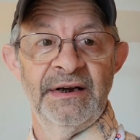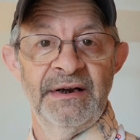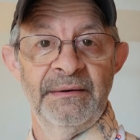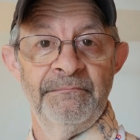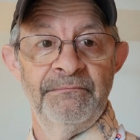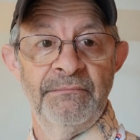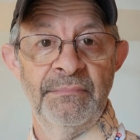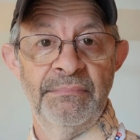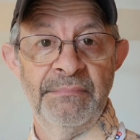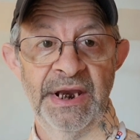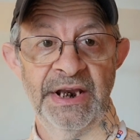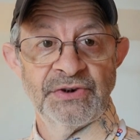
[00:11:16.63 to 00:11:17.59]

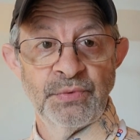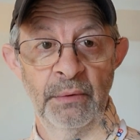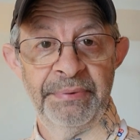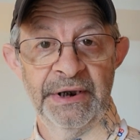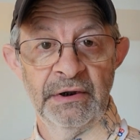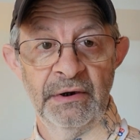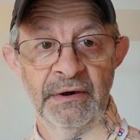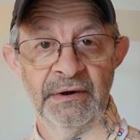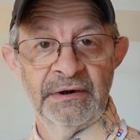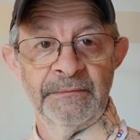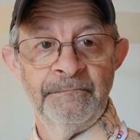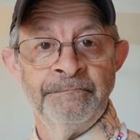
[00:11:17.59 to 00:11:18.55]
Um, meetings won't be
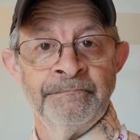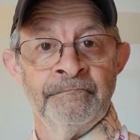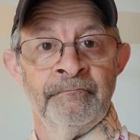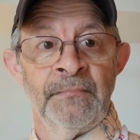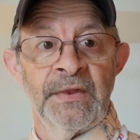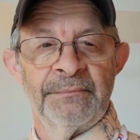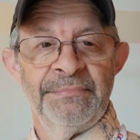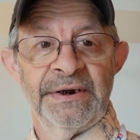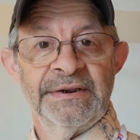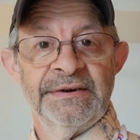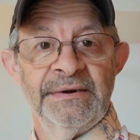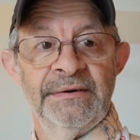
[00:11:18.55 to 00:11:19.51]
long,
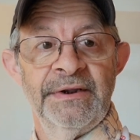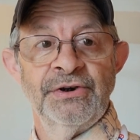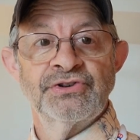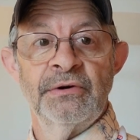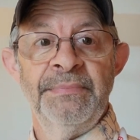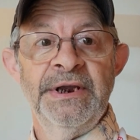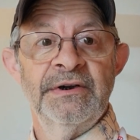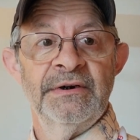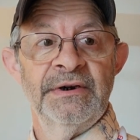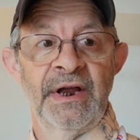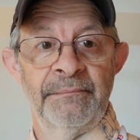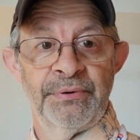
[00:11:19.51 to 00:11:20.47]
but uh, they should be
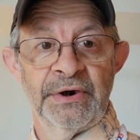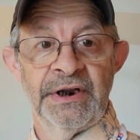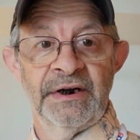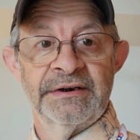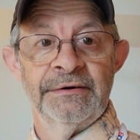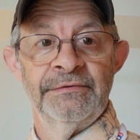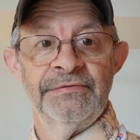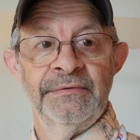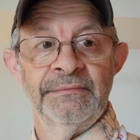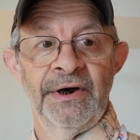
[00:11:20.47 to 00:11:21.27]
good and productive.